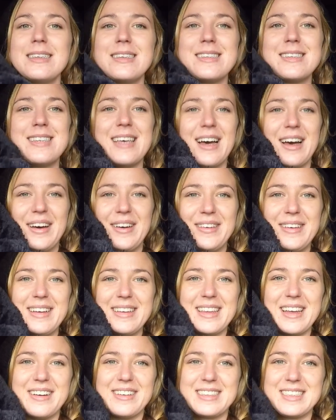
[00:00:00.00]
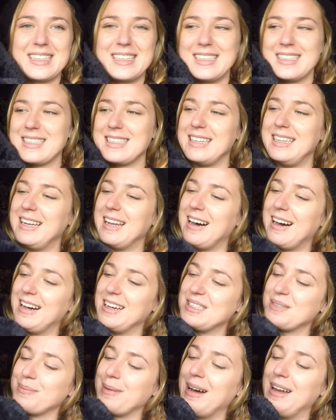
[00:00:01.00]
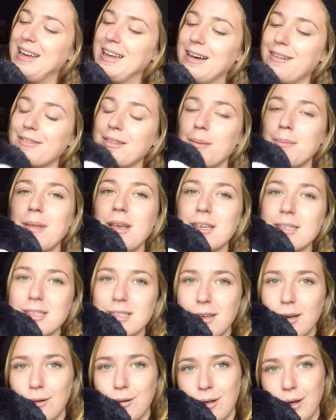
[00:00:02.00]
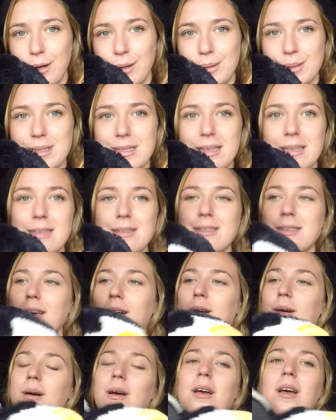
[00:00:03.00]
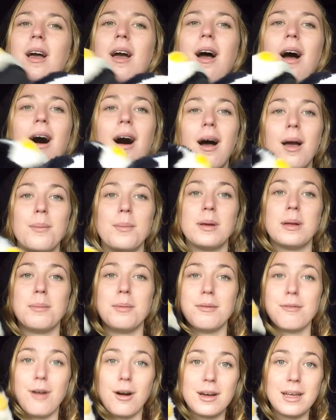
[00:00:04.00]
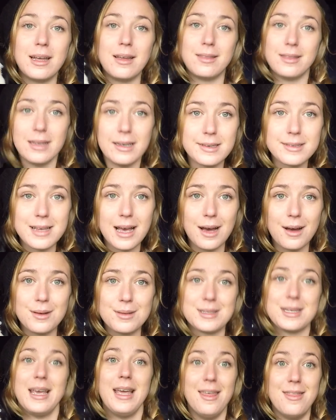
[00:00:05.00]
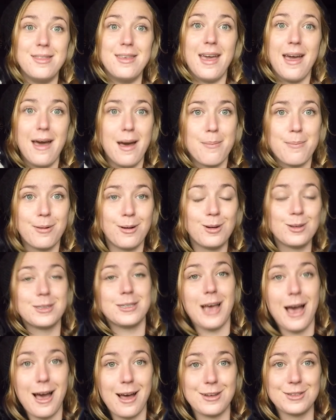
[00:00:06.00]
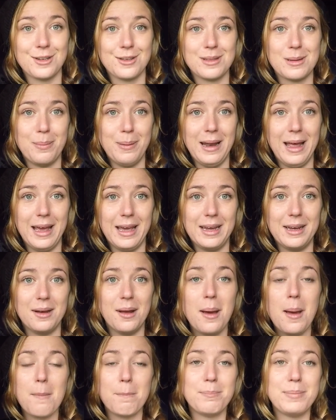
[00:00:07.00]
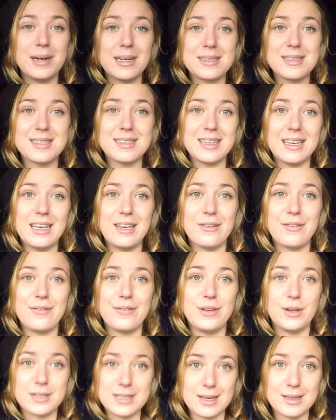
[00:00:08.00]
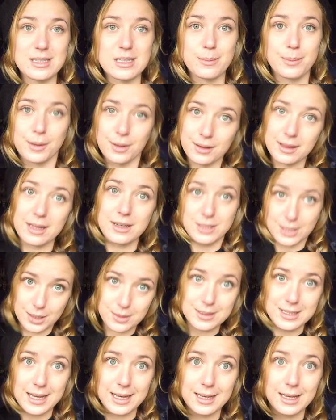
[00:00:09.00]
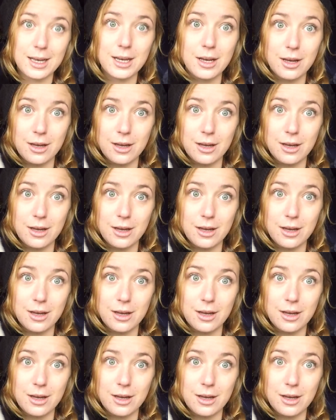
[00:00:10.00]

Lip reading: So they're ridiculously large, but I love them. They're so cozy. So I'm going to be rocking these out in the airport and on the plane. But if you're sensible, then don't take